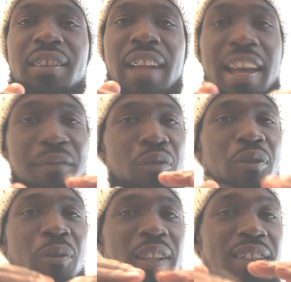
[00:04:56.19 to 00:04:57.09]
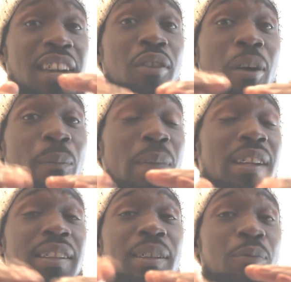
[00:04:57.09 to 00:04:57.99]
Like, if you notice, they got a
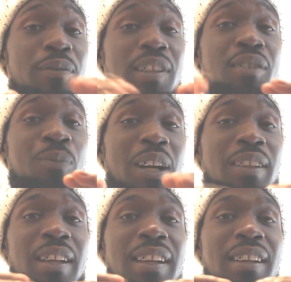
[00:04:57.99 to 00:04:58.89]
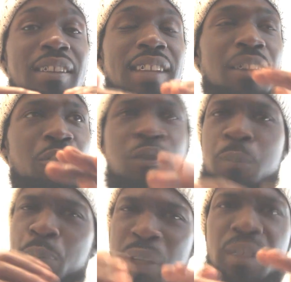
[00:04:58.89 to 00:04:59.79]
melody with this one. They all
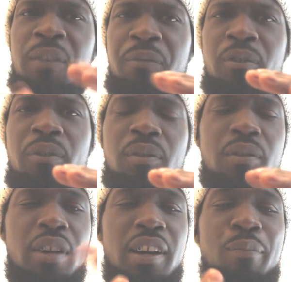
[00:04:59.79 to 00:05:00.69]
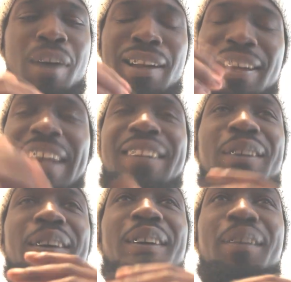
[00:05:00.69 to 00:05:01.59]
spit different. I like
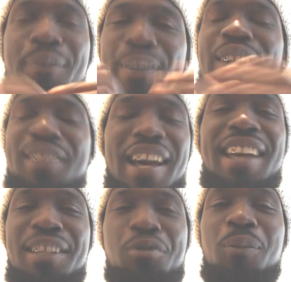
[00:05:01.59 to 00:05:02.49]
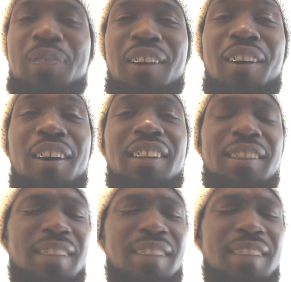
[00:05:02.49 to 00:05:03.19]
the first guy, he dropped it hard.